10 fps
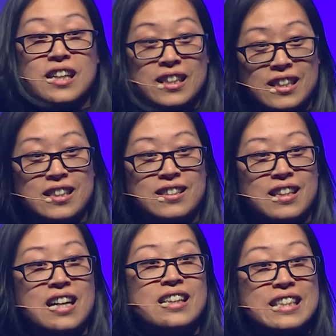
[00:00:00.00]
like these
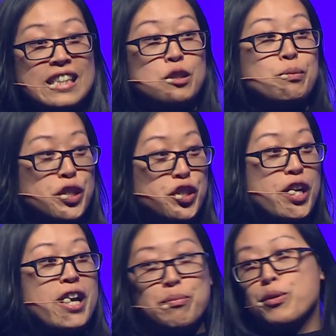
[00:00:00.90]
need to be
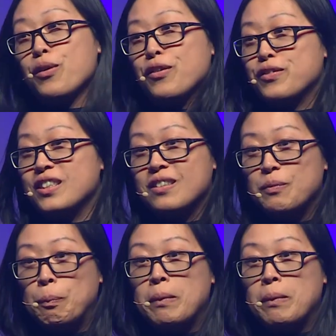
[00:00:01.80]
shared more often.